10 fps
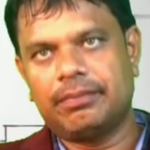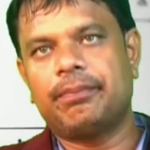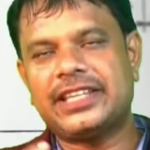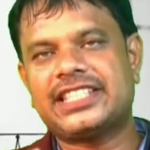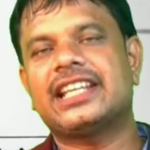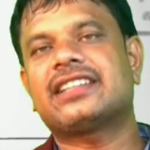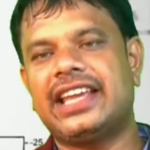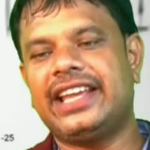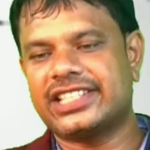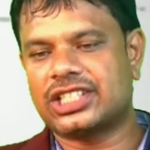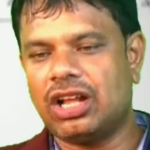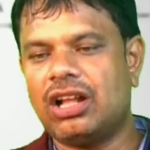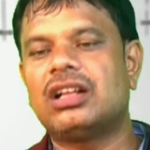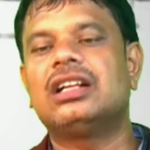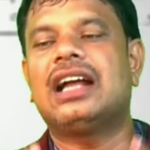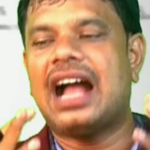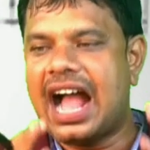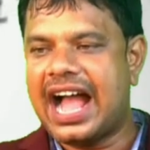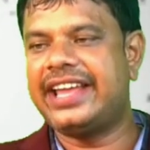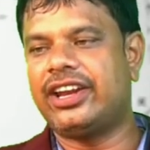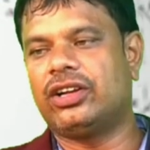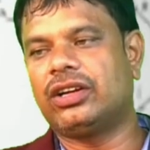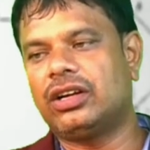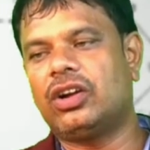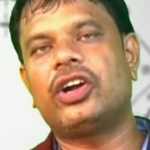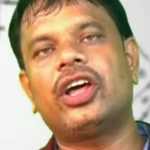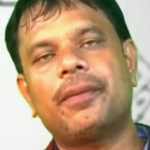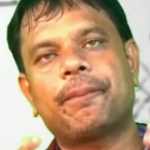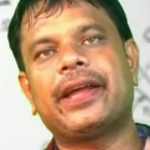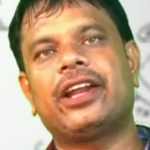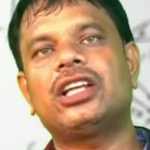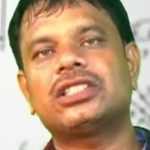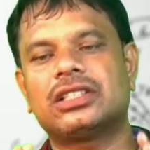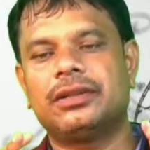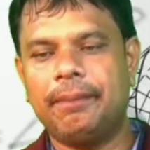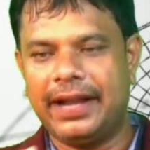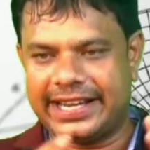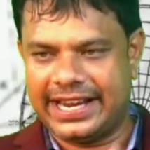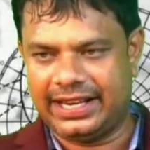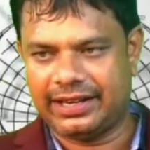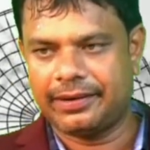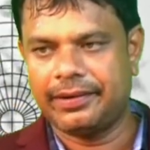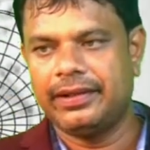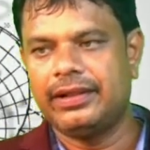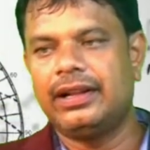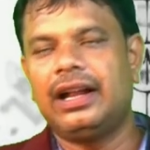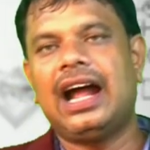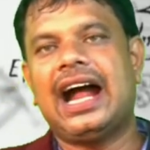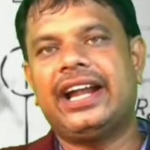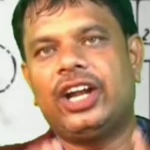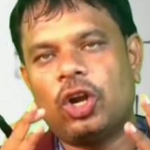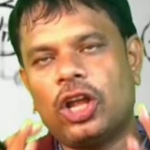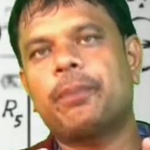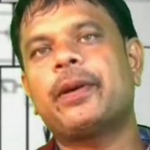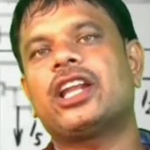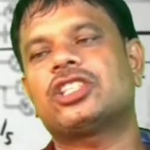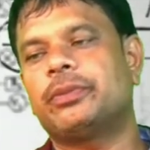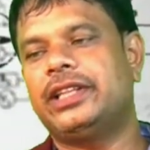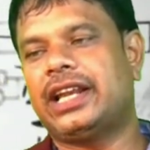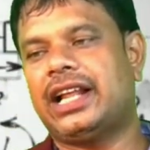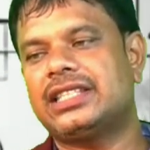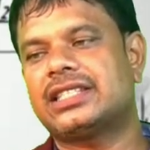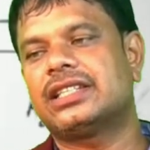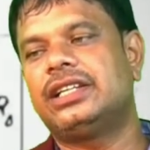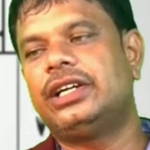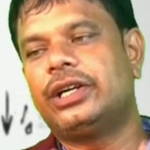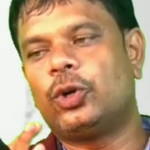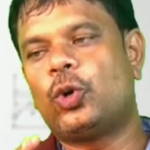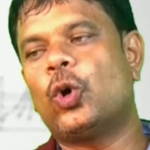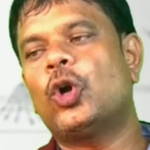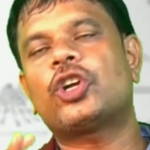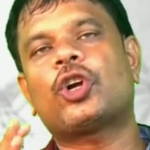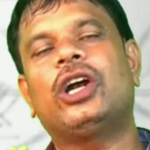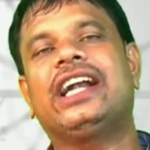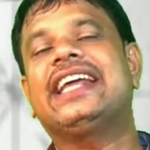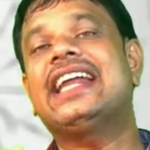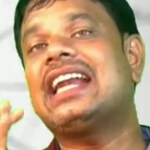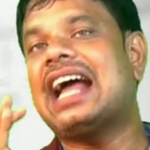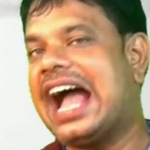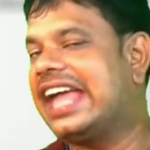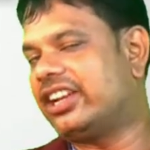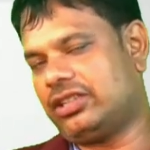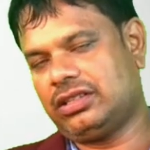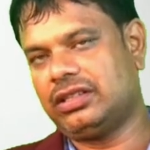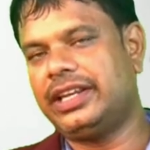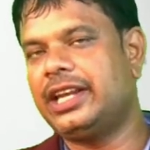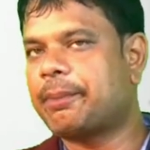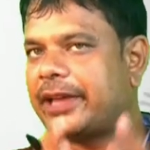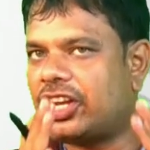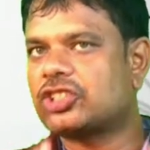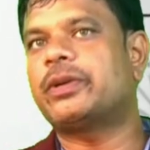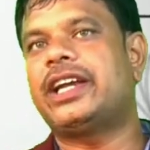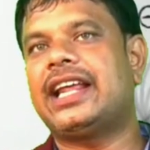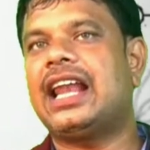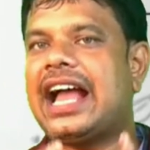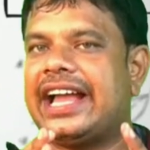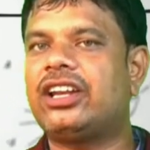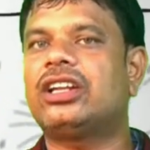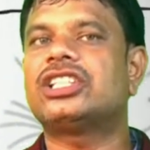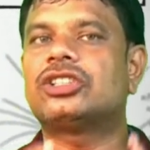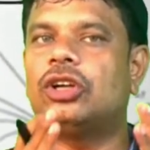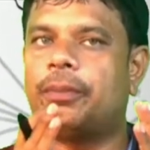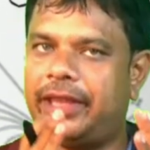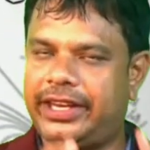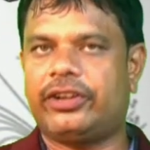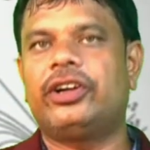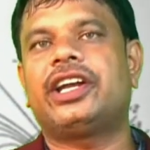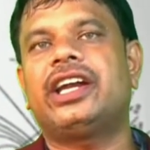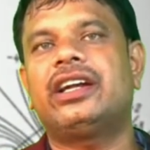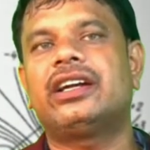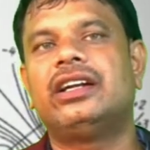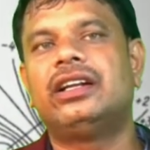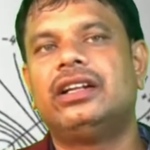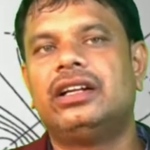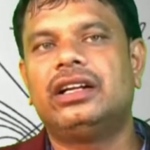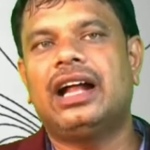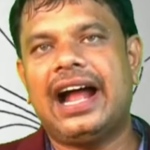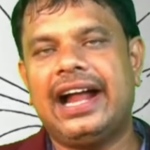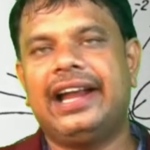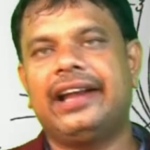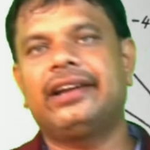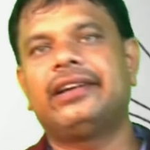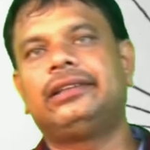basic thing is the iron under ferrous material. And non-ferrous minerals don't contain iron. In ferrous material, iron is the main content, and